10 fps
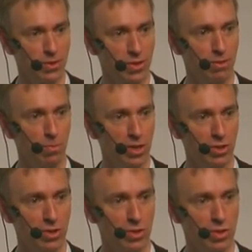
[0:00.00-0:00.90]

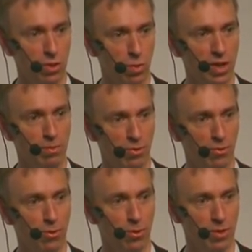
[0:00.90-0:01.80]
submissions the week
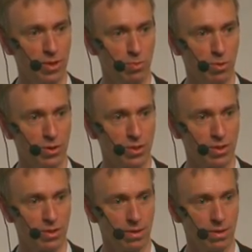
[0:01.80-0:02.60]
before Christmas.